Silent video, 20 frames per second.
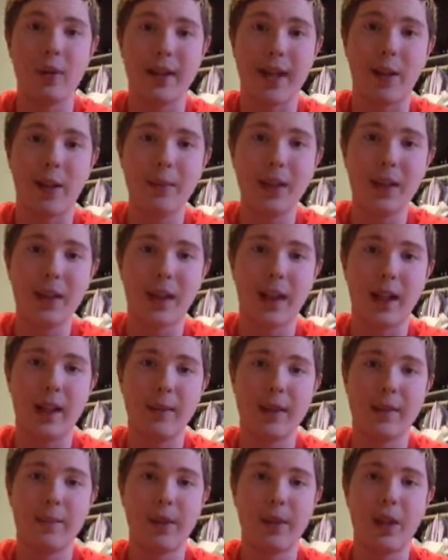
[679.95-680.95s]
Tell me in the
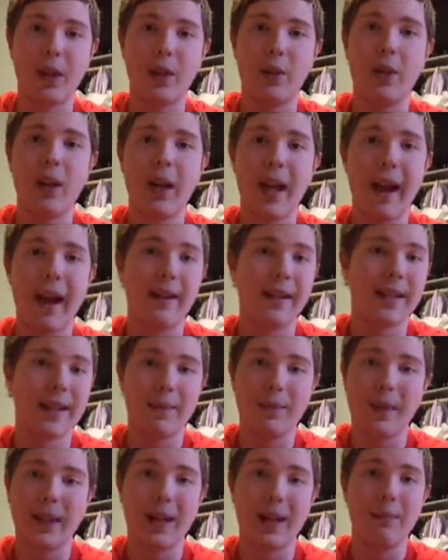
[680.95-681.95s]
comments below eh,
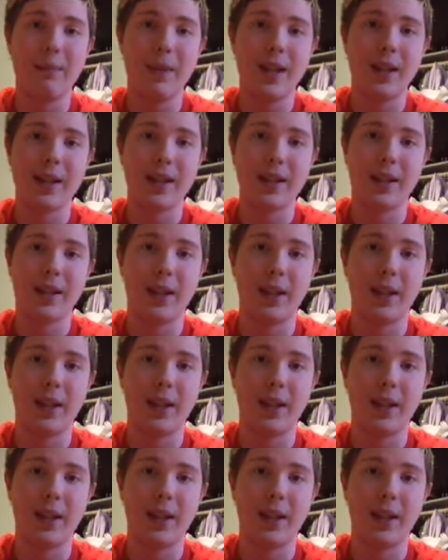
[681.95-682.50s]
something I missed.